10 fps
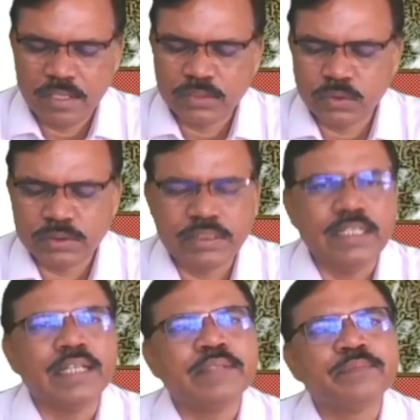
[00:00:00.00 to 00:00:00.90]
So see
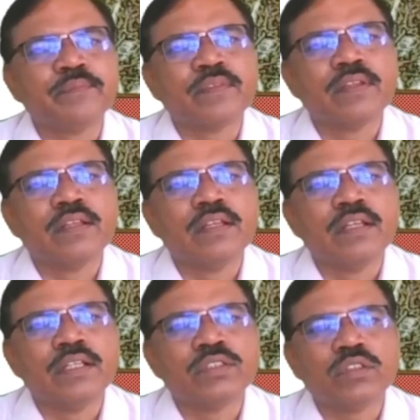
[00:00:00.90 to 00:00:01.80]
here,
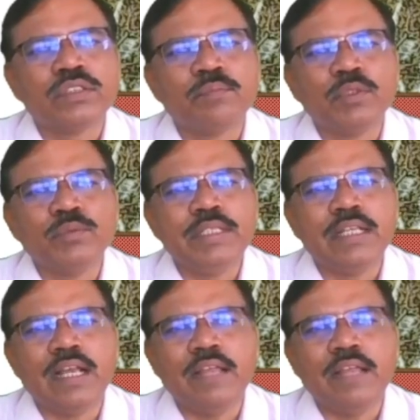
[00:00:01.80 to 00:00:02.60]
so suppose